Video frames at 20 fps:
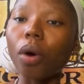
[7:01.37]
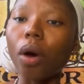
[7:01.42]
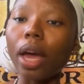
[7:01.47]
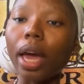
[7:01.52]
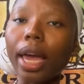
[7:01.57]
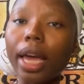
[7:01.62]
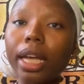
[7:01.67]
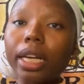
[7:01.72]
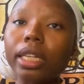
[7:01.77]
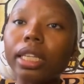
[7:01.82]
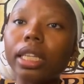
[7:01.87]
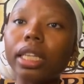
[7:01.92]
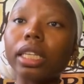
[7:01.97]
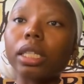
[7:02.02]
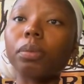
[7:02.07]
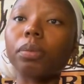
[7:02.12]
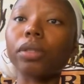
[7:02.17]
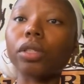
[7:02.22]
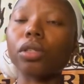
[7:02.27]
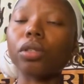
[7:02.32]
in this
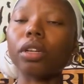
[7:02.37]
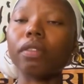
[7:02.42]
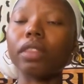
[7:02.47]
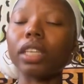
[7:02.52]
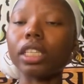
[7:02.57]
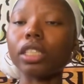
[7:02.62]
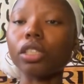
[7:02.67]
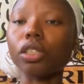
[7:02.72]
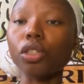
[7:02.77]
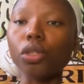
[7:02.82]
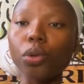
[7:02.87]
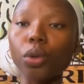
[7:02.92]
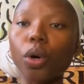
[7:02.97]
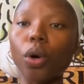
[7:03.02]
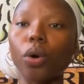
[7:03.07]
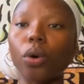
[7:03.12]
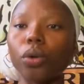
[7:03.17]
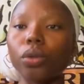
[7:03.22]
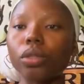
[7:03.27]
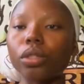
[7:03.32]
pursuit of these new
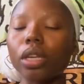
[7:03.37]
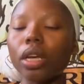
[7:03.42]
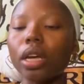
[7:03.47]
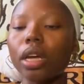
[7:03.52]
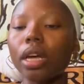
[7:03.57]
goals.